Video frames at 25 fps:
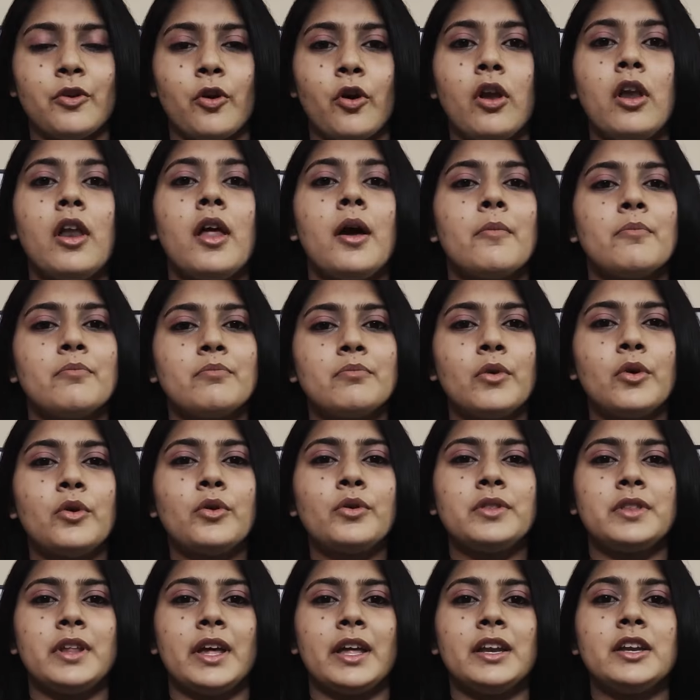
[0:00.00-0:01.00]
all, more
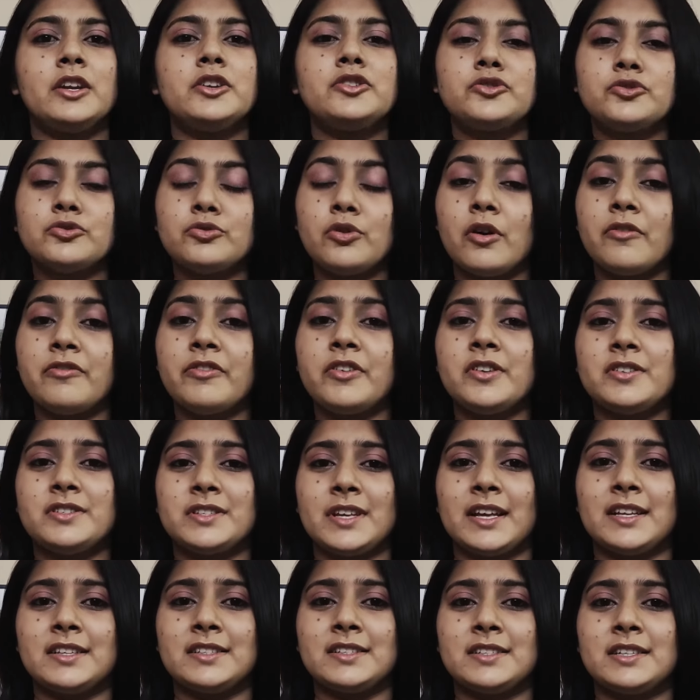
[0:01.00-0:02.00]
than two of your
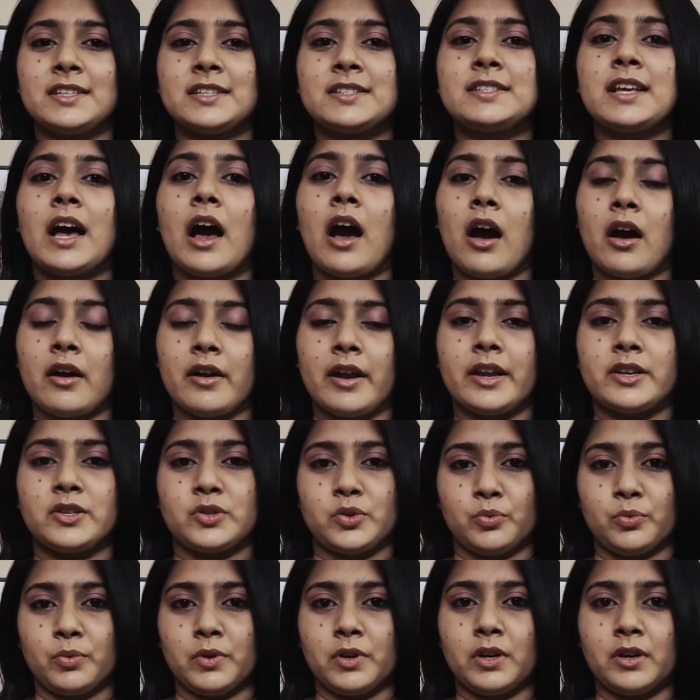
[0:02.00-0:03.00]
senses are at
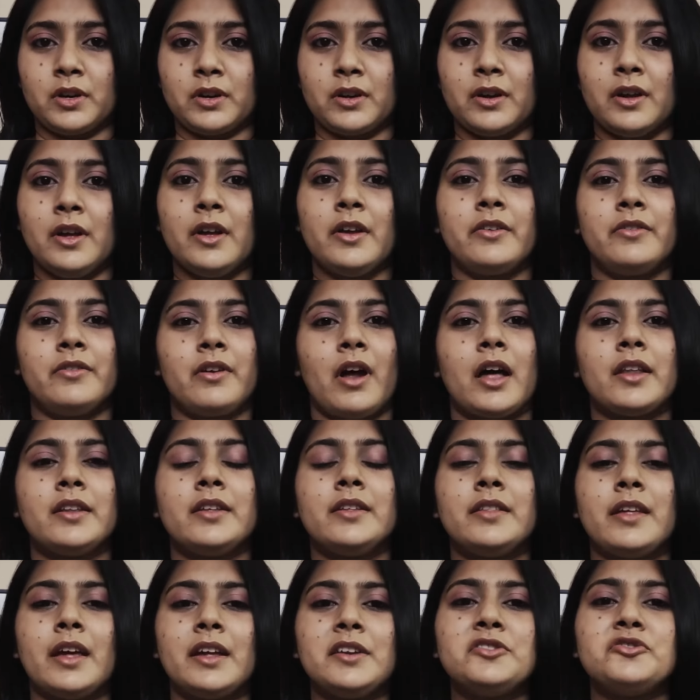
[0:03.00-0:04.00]
work, rather
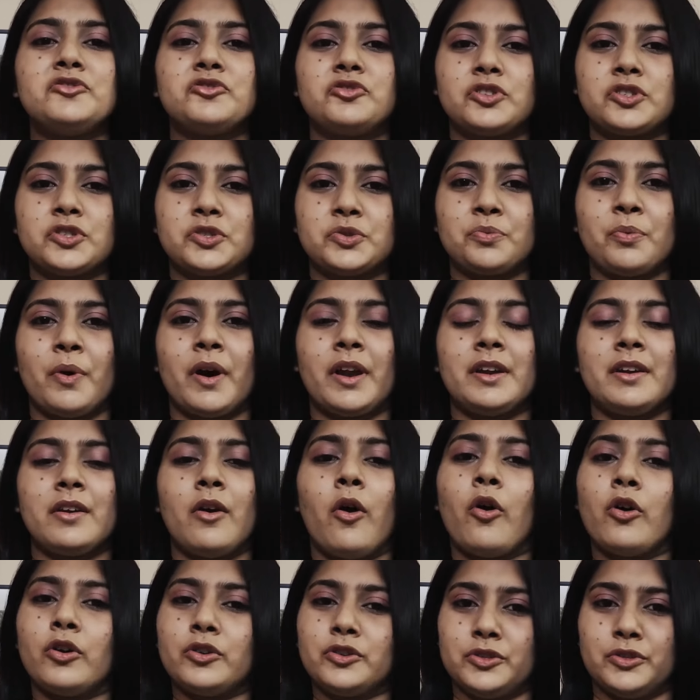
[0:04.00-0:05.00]
than just one
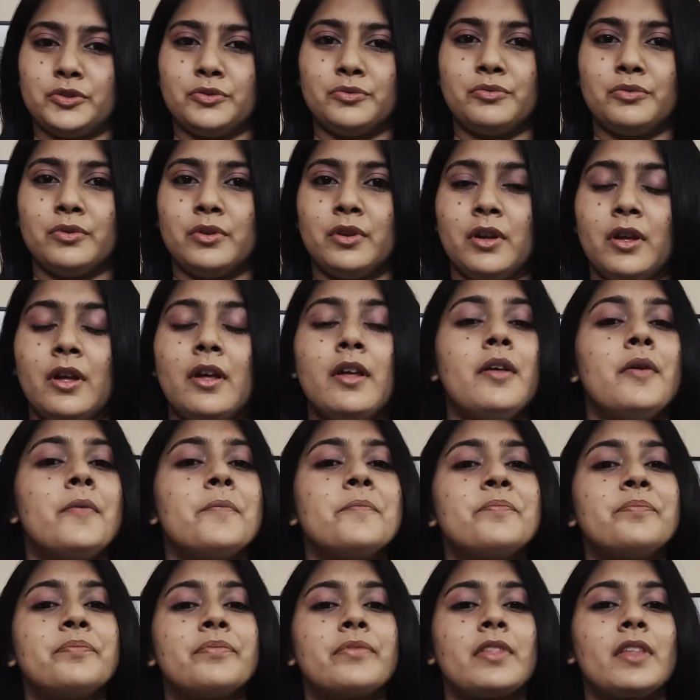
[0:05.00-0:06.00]
or two.
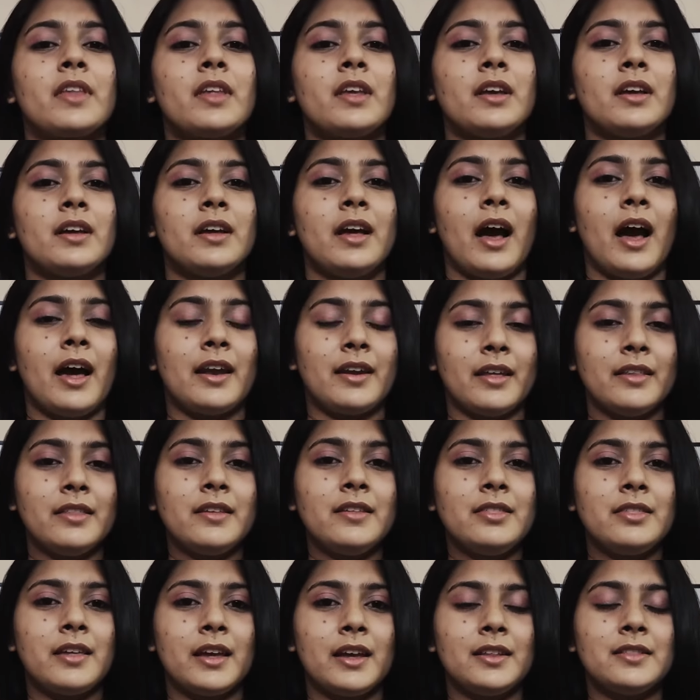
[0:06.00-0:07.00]

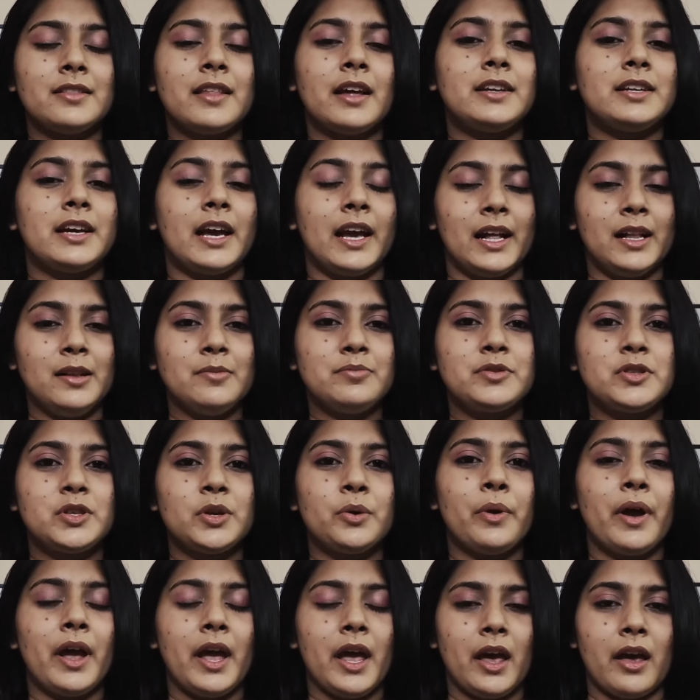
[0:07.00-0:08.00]
Another thing that helps
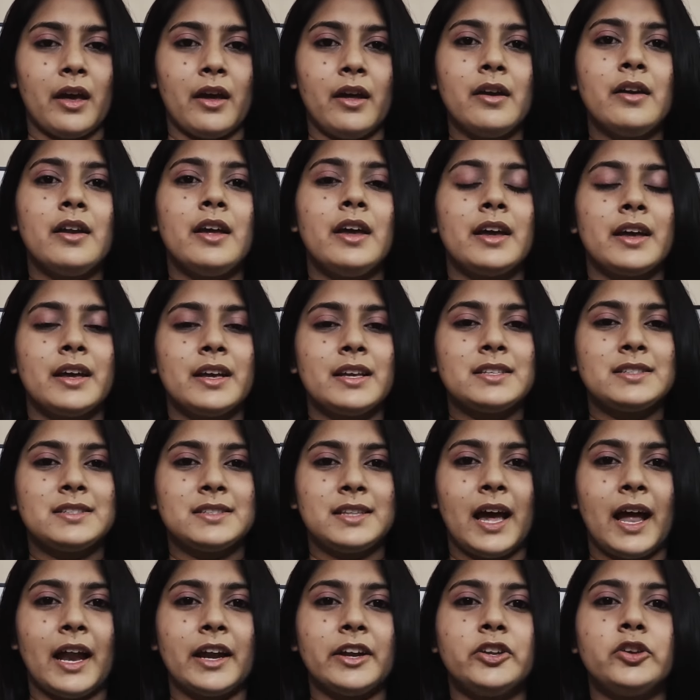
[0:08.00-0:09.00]
you here is
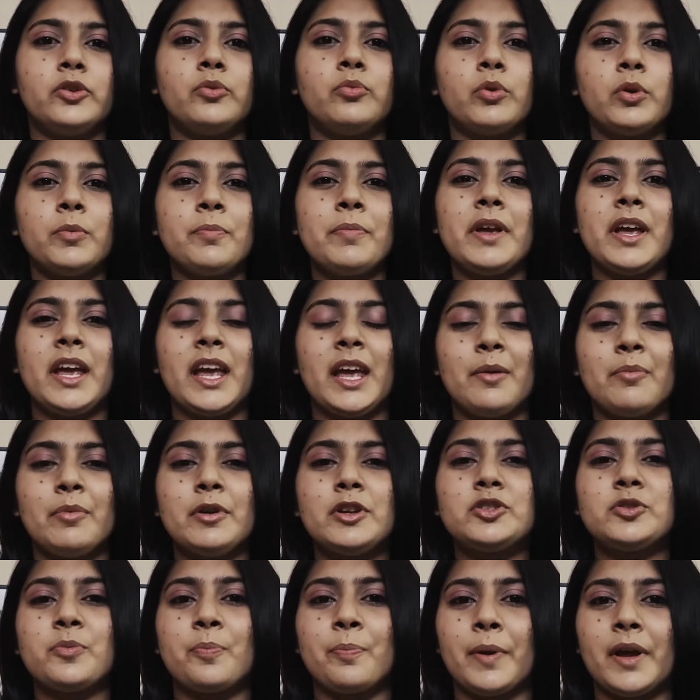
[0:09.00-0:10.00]
that you would be
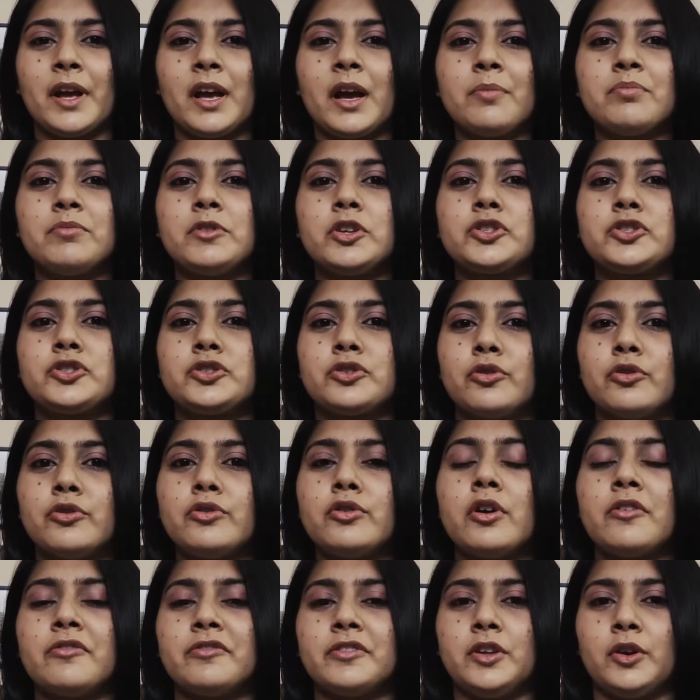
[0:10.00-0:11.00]
able to pick up the
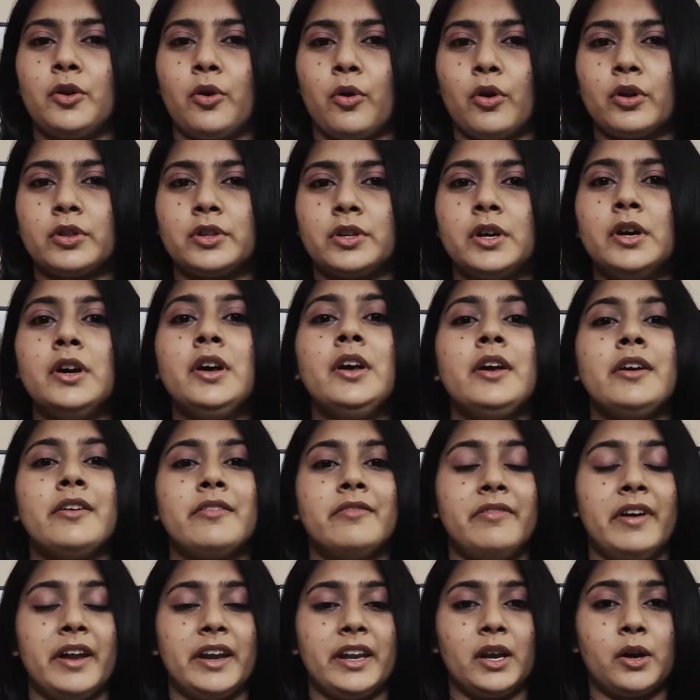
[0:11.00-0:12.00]
tone of the author
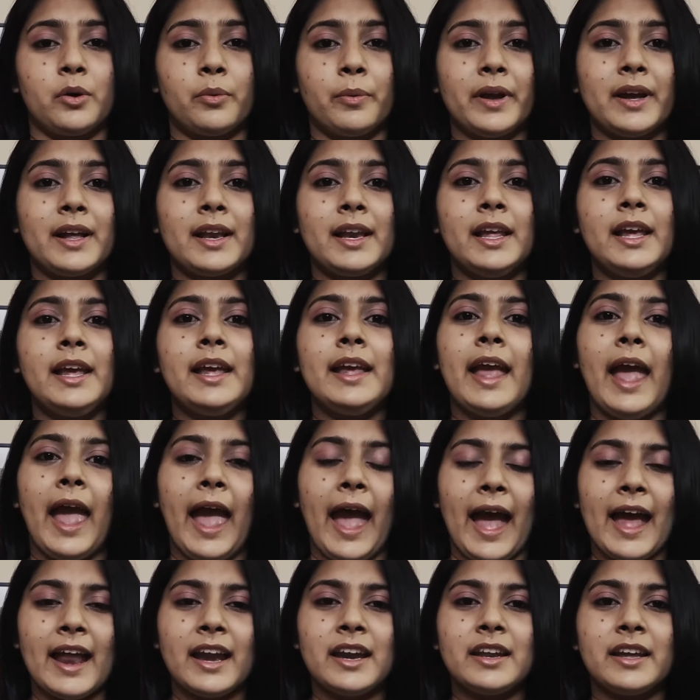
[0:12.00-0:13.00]
very quickly
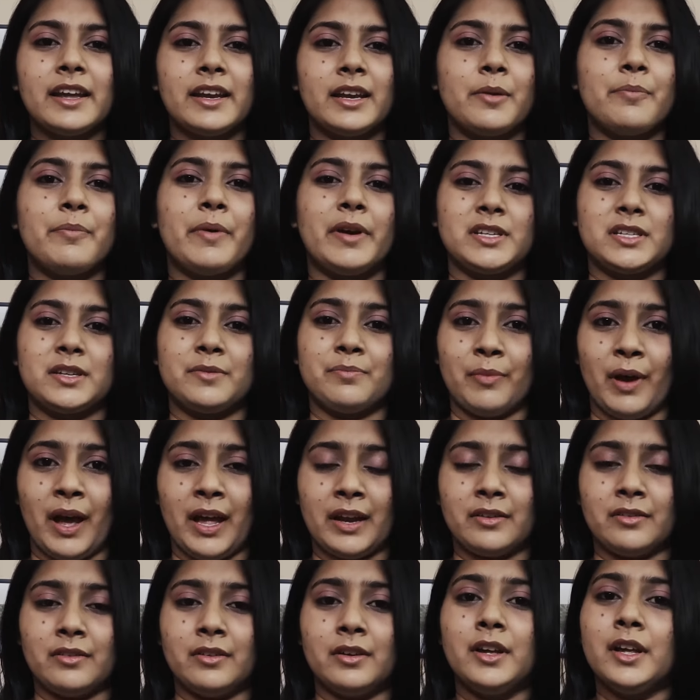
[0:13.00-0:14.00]
and in a better
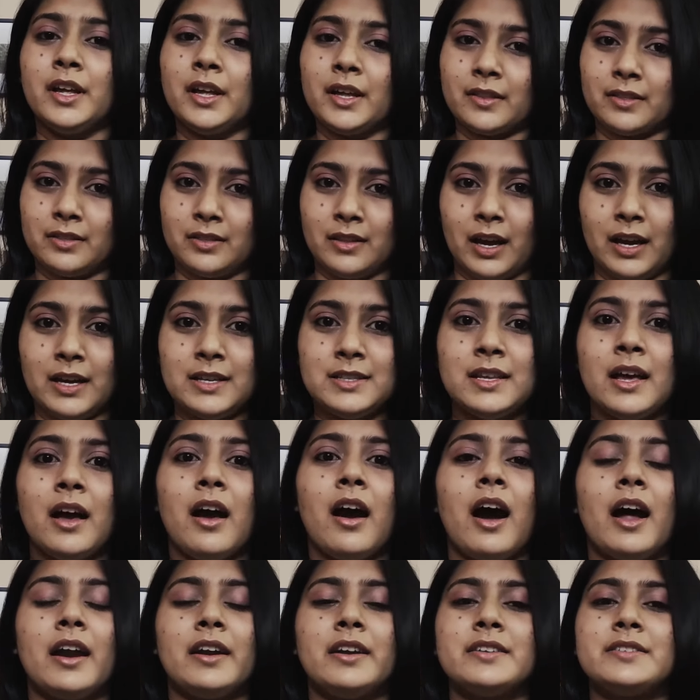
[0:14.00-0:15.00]
manner, thus
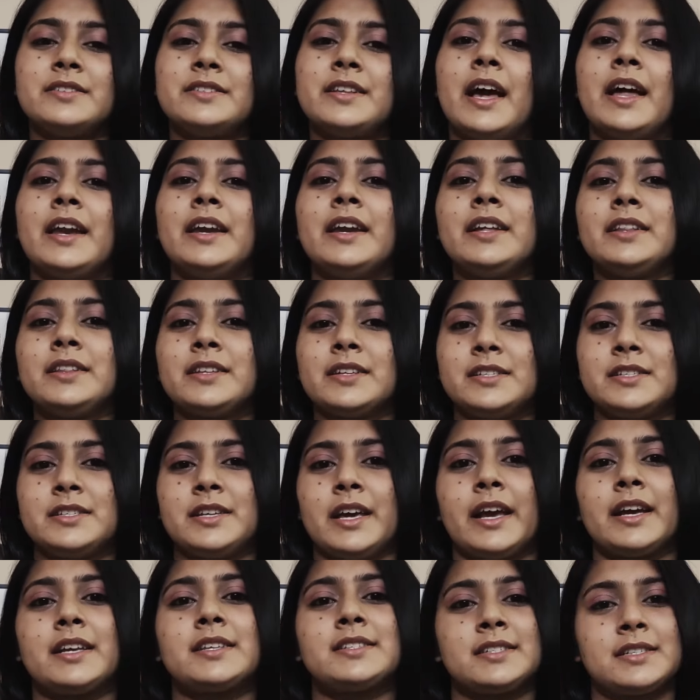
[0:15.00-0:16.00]
understanding the
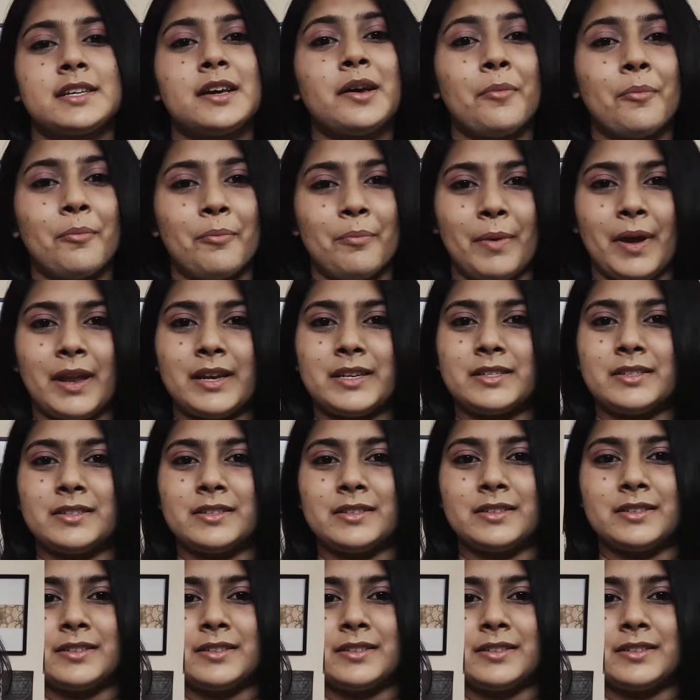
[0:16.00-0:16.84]
text better.